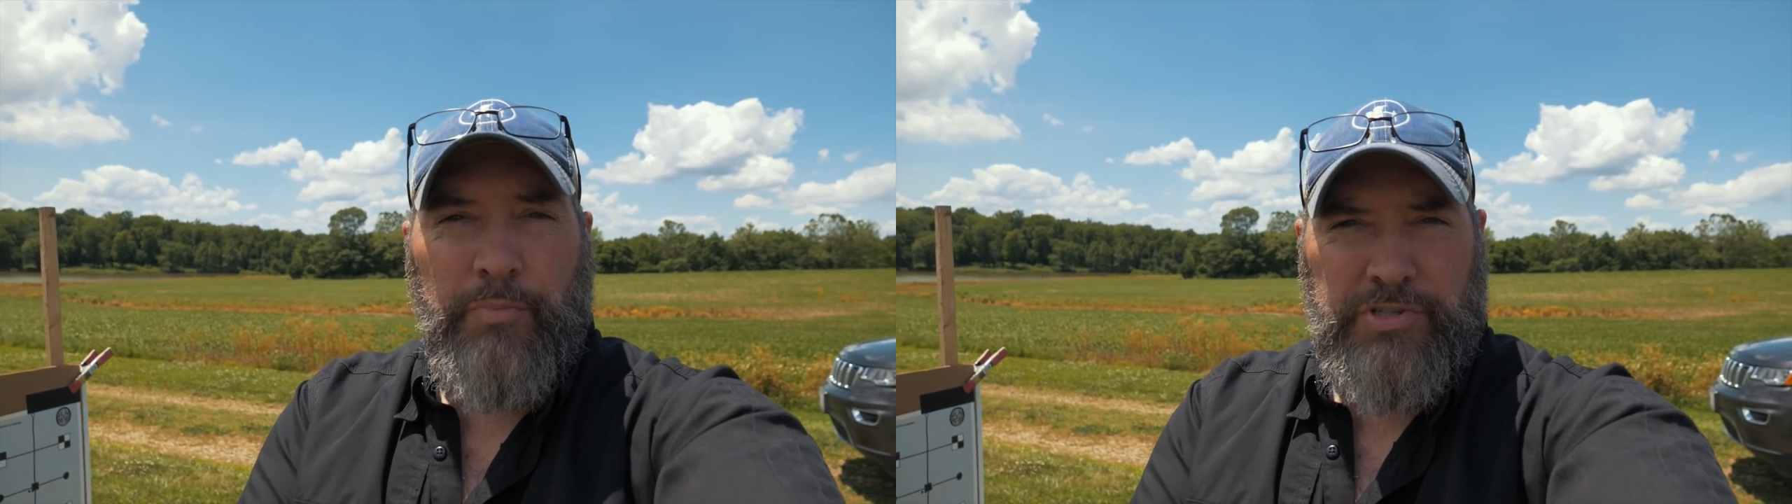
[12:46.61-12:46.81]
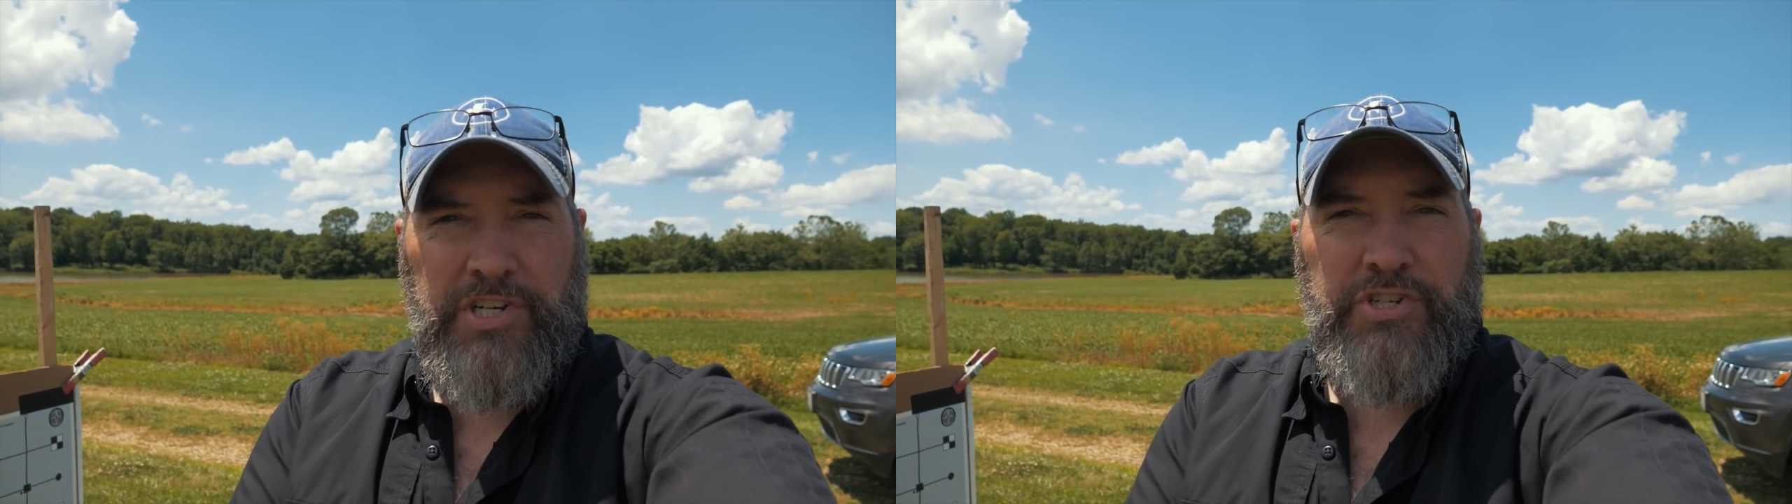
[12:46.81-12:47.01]

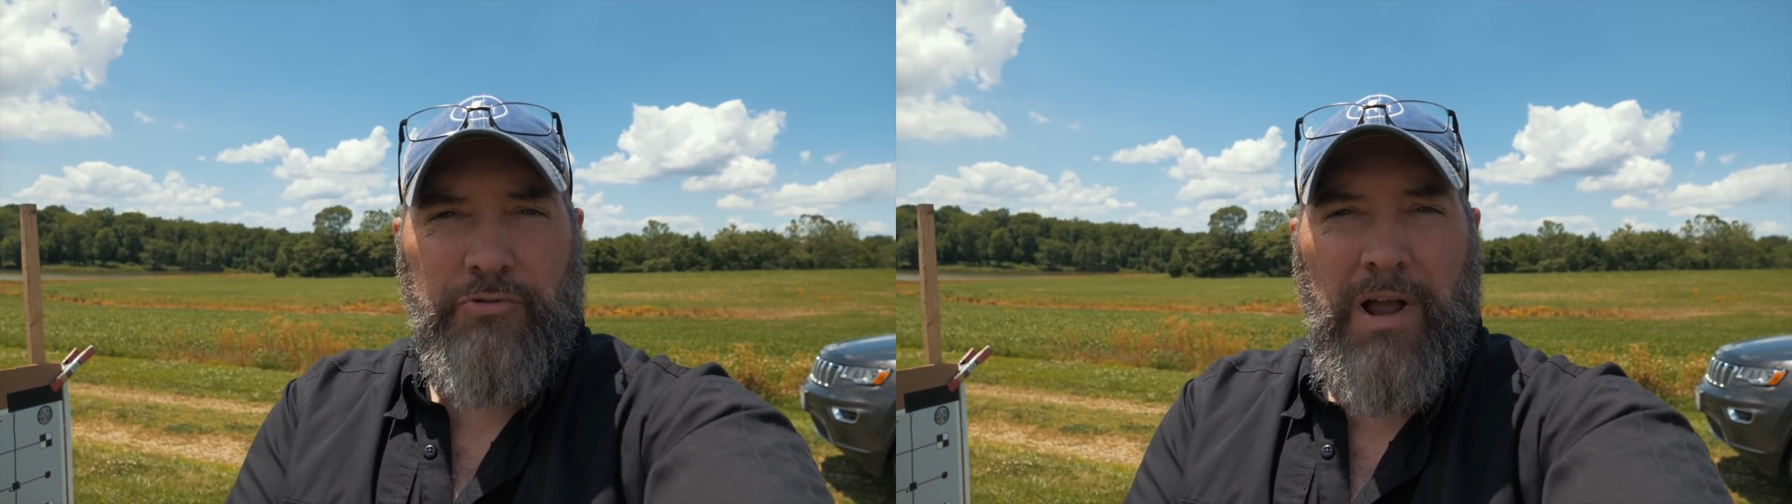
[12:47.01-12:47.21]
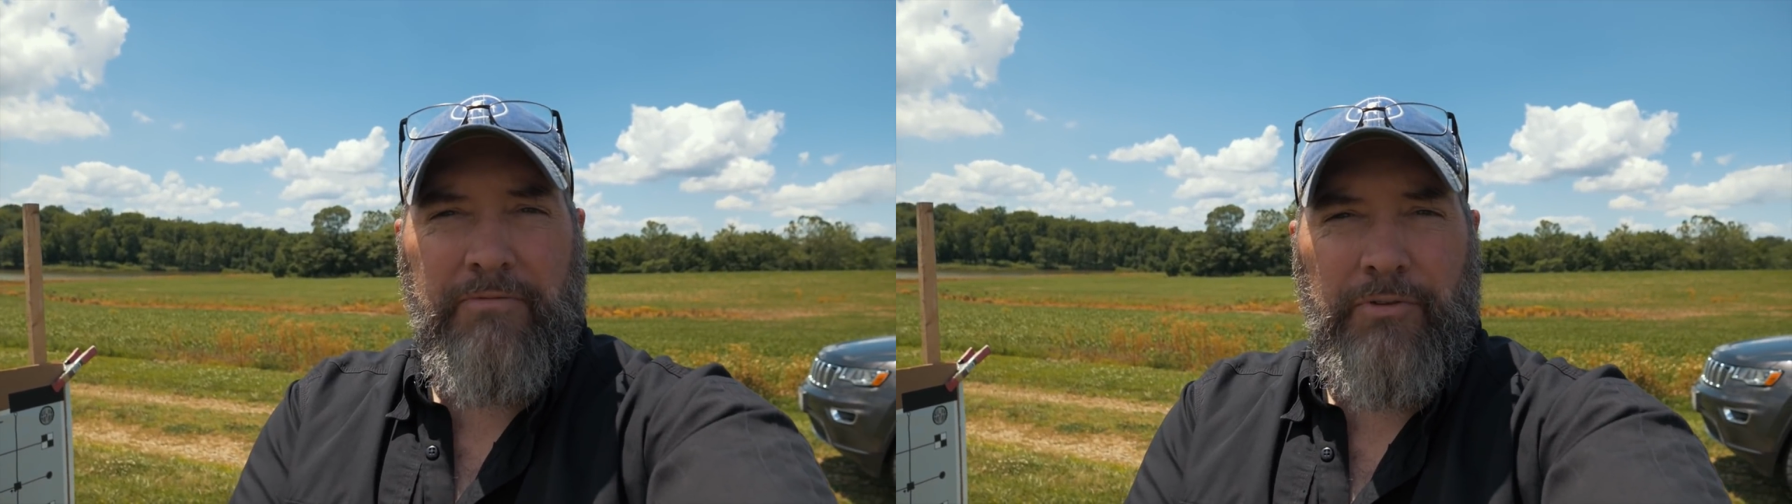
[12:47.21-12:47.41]

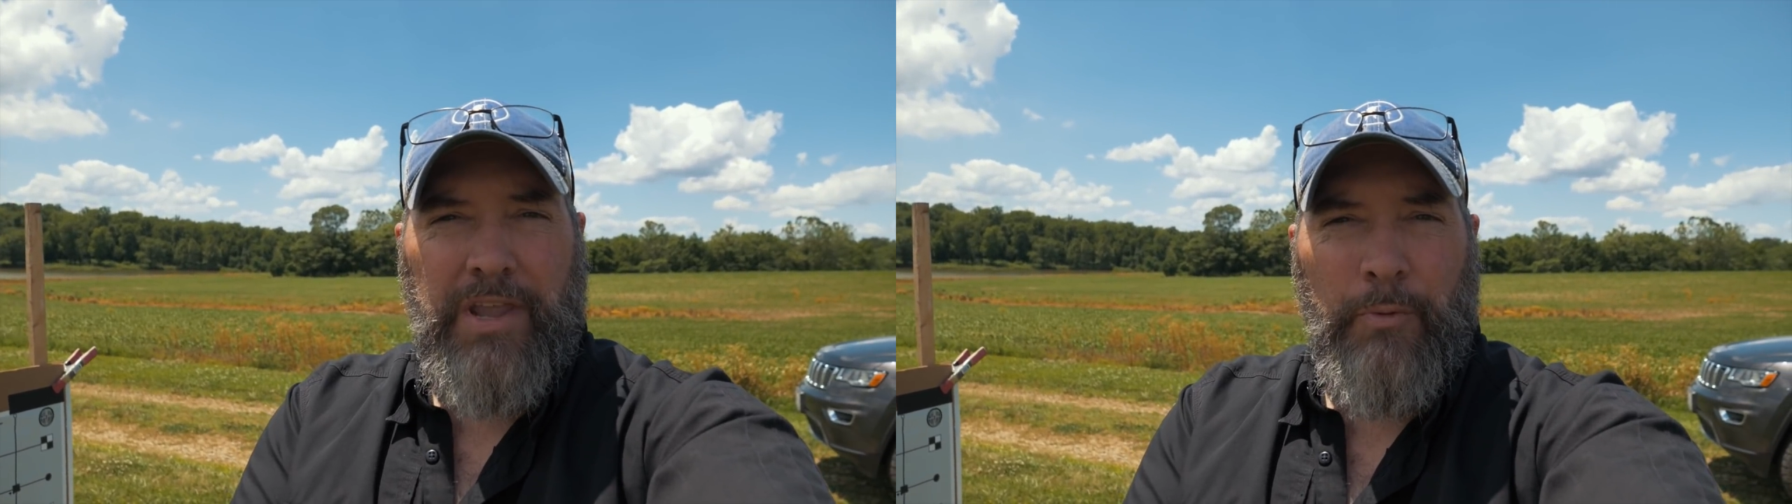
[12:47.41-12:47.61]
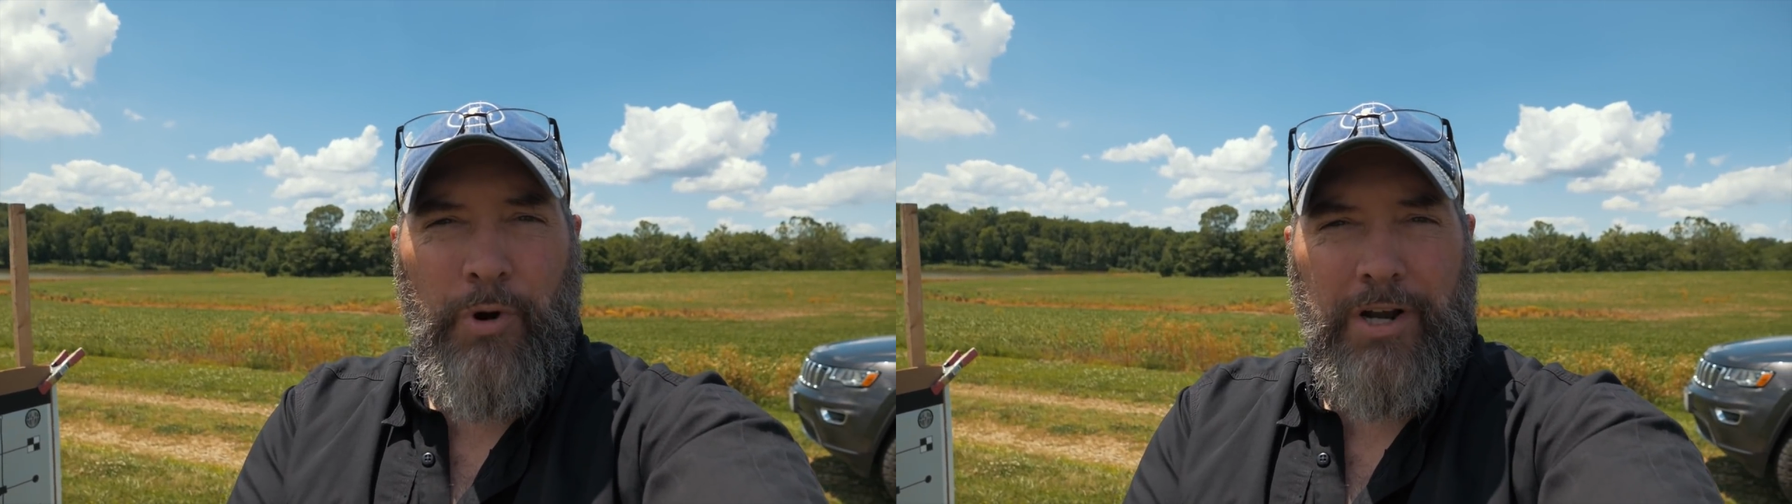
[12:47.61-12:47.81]
Precision Rifle
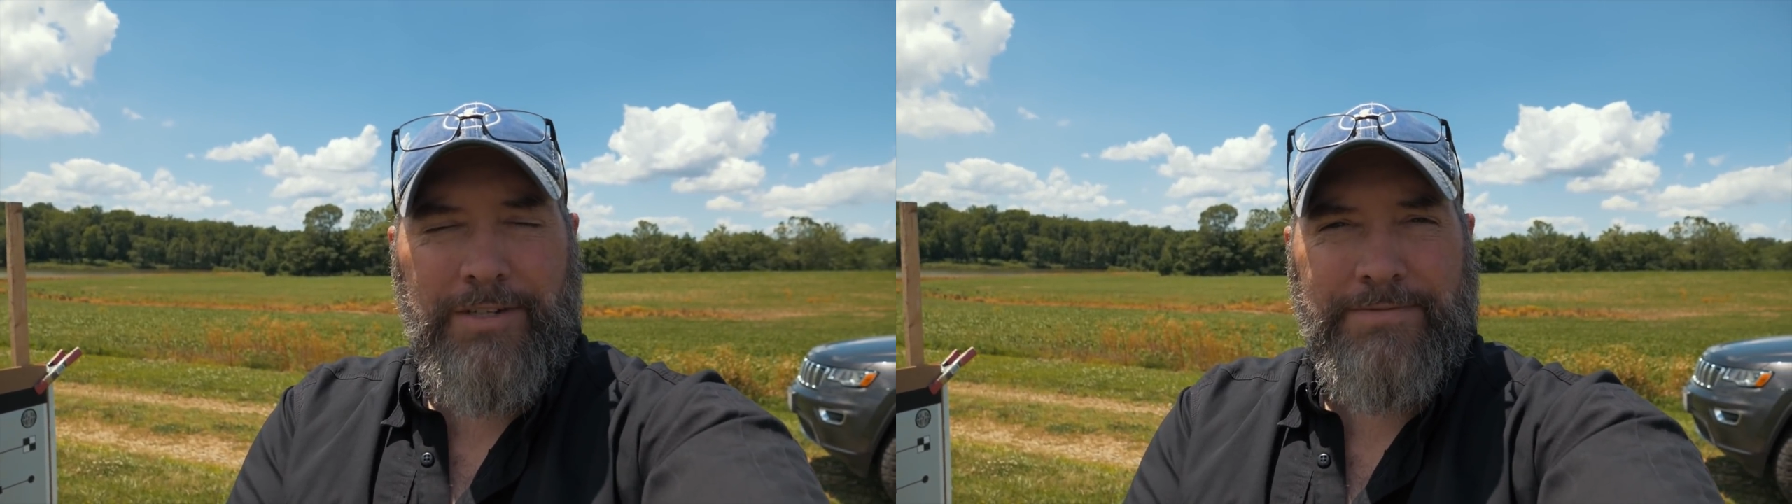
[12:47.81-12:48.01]
Network.